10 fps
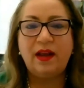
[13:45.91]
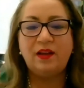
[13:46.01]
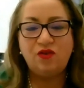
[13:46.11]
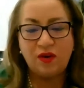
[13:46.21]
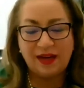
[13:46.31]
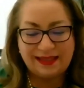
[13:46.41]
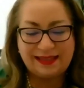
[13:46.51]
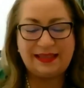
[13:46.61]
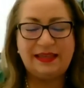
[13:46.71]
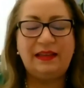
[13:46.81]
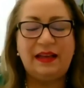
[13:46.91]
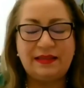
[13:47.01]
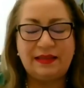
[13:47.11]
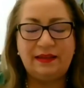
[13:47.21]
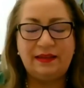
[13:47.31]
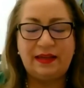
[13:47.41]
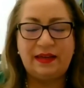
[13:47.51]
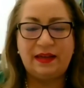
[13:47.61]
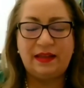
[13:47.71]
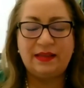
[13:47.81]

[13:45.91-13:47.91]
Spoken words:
you are still sitting in